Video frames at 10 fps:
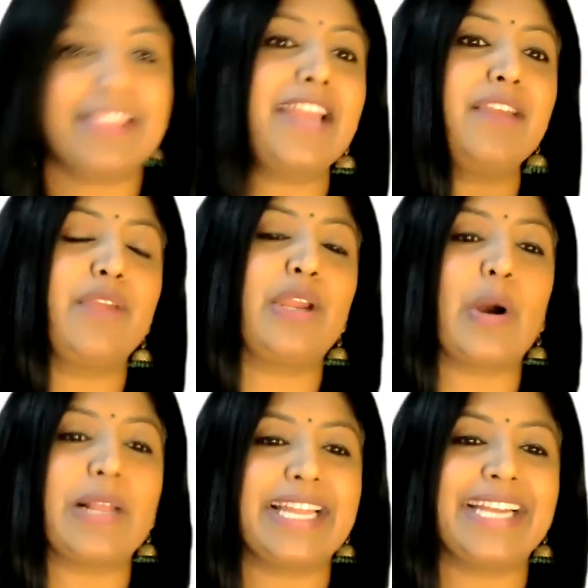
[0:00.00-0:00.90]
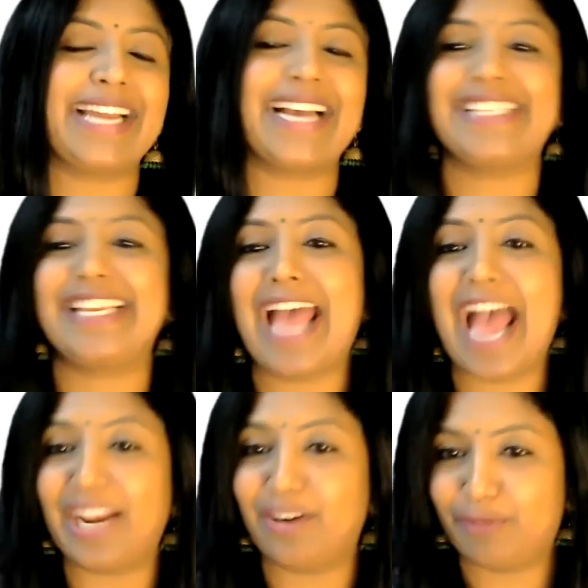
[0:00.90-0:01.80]
then we call that as an
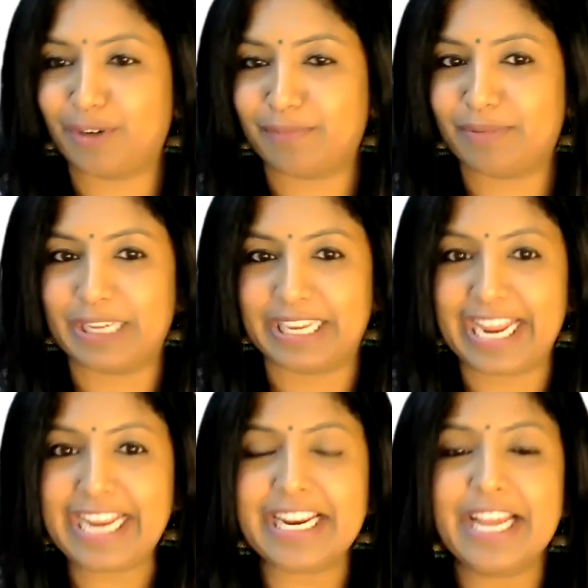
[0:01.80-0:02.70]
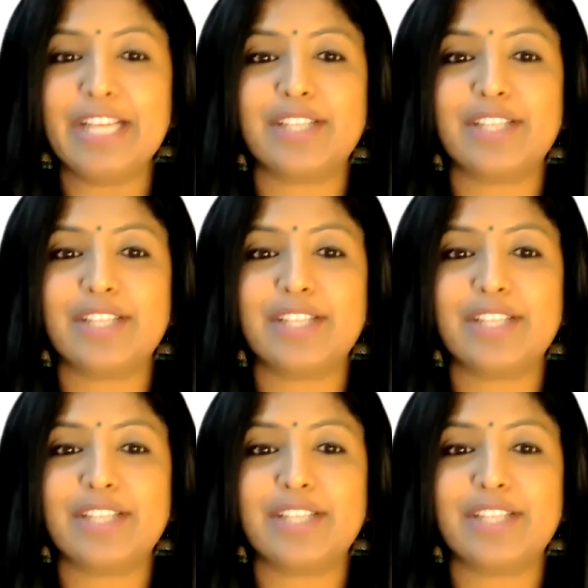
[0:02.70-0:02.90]
adverb, right?